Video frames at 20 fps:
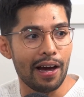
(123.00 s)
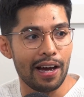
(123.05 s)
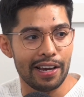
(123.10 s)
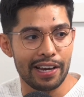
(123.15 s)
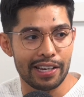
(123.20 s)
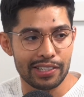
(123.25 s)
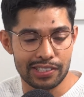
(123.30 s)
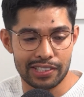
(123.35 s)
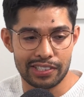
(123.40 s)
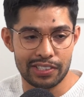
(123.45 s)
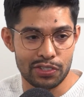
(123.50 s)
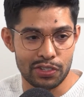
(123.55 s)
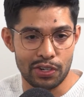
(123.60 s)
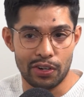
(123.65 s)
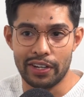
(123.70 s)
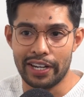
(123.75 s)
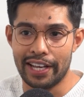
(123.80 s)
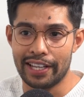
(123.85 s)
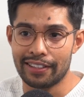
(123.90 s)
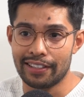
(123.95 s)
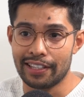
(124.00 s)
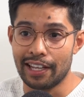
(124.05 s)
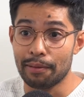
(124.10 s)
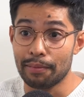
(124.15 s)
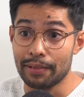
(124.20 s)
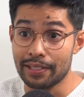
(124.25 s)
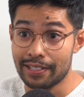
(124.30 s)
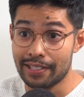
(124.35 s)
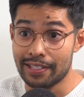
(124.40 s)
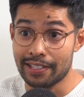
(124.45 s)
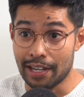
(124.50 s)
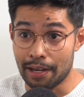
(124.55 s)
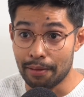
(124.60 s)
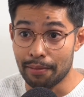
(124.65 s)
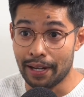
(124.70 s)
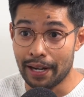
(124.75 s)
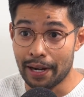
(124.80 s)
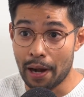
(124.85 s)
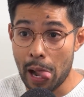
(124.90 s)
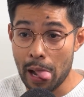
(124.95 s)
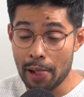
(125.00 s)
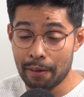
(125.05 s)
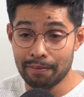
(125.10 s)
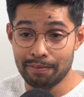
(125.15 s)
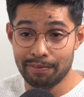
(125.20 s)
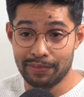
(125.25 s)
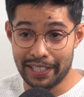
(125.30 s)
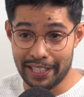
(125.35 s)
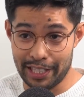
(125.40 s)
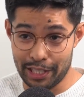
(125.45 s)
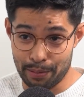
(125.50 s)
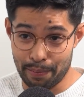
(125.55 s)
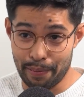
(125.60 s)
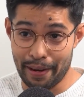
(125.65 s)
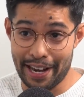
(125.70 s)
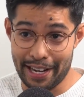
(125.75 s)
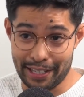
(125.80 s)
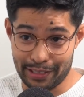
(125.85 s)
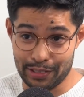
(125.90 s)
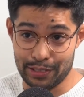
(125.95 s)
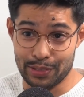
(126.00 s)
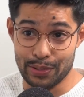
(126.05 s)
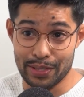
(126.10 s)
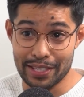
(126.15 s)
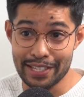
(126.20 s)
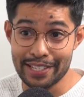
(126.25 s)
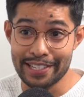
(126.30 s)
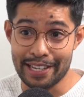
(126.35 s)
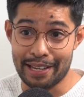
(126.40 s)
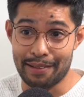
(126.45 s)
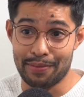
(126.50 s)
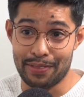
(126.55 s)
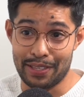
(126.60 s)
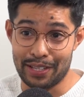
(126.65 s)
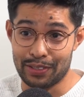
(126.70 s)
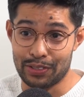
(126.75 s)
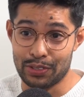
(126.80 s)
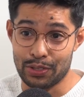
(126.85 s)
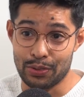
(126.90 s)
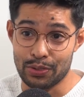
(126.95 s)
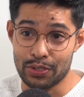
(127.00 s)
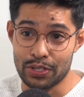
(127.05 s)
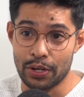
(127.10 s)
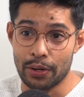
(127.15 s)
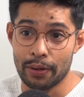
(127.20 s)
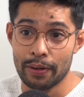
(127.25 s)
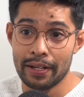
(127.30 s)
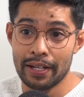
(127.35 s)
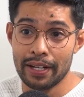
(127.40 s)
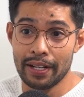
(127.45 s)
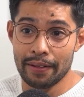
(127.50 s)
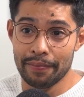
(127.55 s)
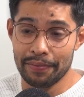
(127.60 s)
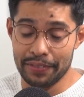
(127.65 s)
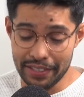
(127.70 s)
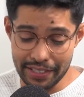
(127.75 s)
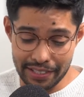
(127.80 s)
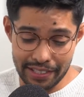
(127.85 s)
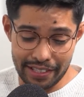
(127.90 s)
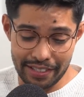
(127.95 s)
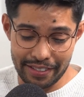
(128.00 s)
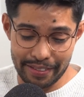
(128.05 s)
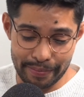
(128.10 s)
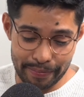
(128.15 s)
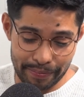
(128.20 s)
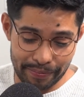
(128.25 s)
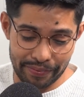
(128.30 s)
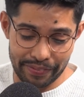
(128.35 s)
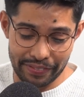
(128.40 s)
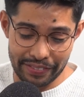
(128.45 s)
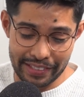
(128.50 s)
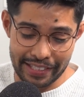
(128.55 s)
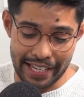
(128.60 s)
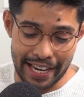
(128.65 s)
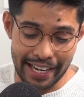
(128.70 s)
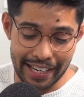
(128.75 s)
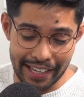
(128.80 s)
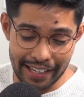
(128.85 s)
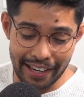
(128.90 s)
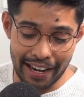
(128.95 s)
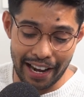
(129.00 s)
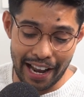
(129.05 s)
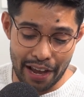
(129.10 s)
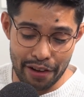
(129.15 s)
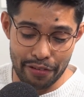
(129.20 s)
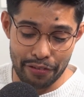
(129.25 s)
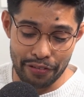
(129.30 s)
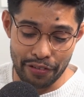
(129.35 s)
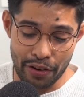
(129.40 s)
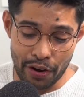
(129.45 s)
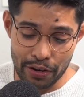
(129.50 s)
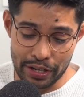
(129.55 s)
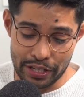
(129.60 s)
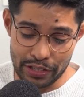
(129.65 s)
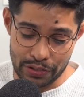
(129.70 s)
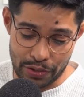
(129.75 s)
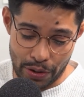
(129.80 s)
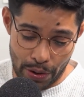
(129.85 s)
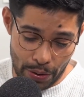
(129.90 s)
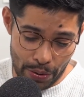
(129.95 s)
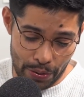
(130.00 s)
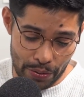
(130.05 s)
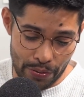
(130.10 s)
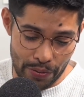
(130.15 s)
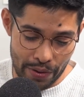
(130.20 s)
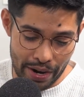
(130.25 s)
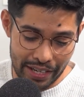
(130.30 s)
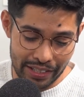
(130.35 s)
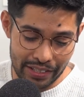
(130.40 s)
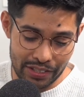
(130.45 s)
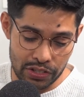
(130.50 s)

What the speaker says: I actually saw on Anthony Albanese's timeline that he's planning to do the same thing too. So this is taken a life on its own, right?